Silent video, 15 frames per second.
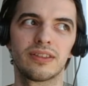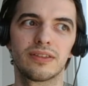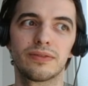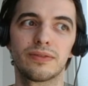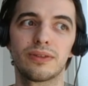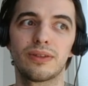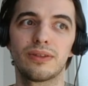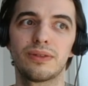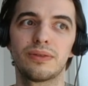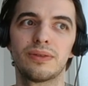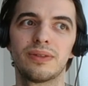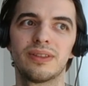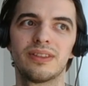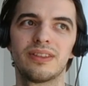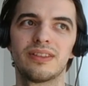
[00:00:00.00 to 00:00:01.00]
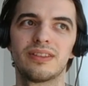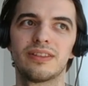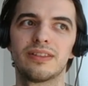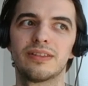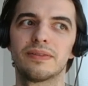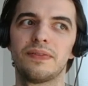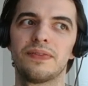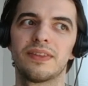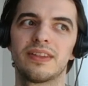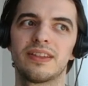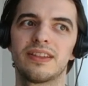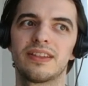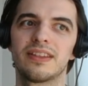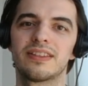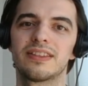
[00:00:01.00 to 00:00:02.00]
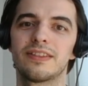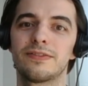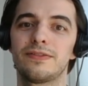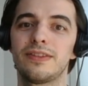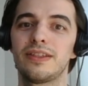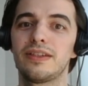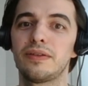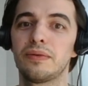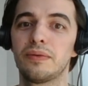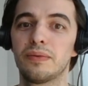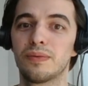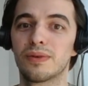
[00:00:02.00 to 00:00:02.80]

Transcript: to follow, kids to feed,